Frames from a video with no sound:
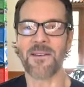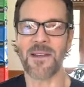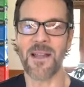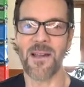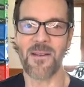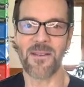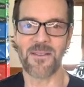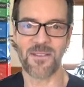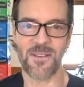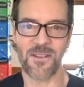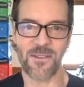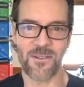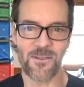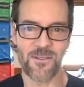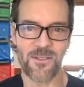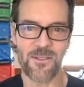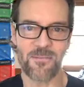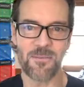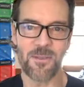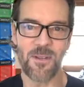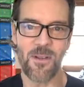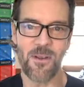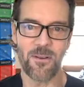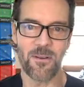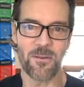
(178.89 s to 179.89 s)
Now he's going to do some
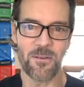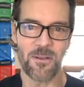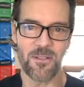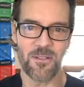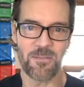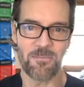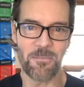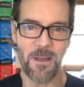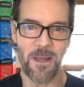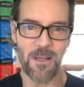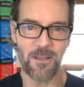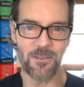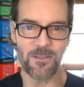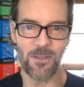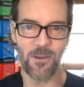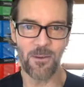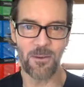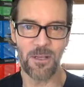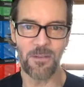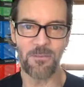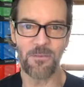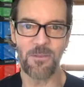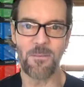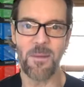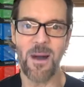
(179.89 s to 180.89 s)
yoga with his pal Tony
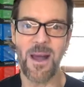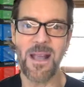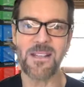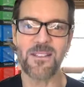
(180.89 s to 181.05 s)
from high